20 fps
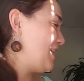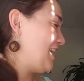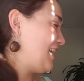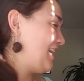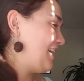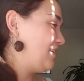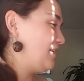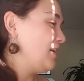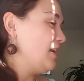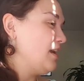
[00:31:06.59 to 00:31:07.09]

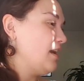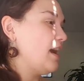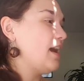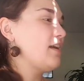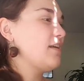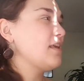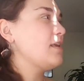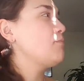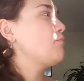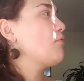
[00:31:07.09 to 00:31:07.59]
And
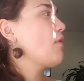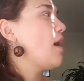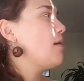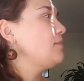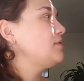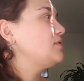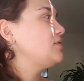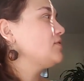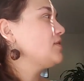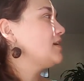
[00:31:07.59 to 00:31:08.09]
I keep
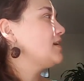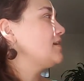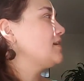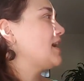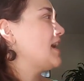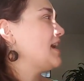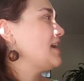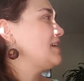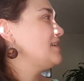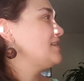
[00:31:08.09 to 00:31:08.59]
promising you
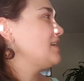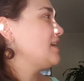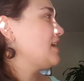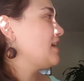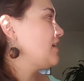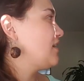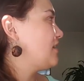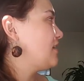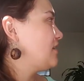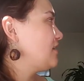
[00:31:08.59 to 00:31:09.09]
guys
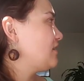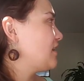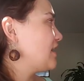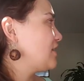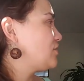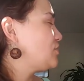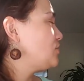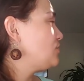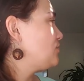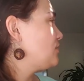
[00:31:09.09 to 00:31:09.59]
a
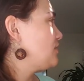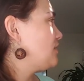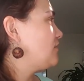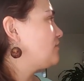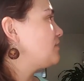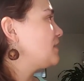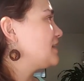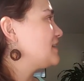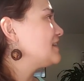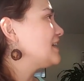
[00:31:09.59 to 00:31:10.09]
like tour
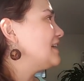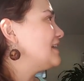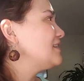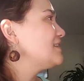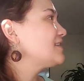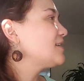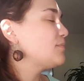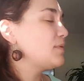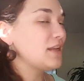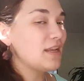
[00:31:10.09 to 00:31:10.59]
of my
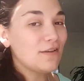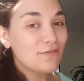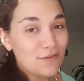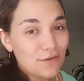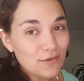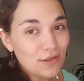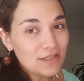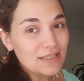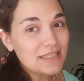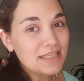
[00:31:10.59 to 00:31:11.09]
desk, but if
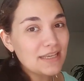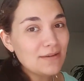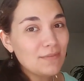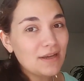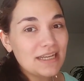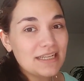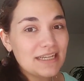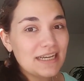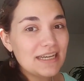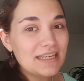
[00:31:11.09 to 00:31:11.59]
you could see
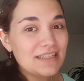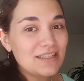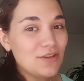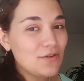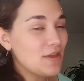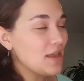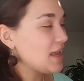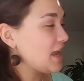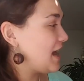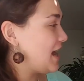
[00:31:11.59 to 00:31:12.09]
my desk,
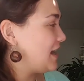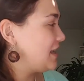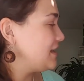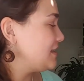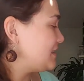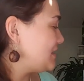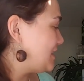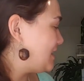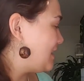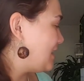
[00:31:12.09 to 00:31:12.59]
you can kind
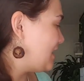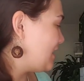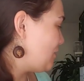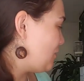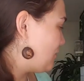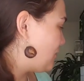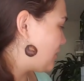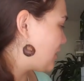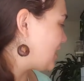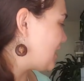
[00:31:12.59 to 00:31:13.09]
of see it
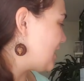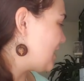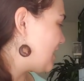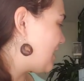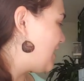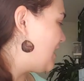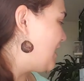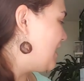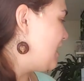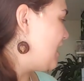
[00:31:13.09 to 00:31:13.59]
over
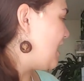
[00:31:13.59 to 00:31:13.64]
here.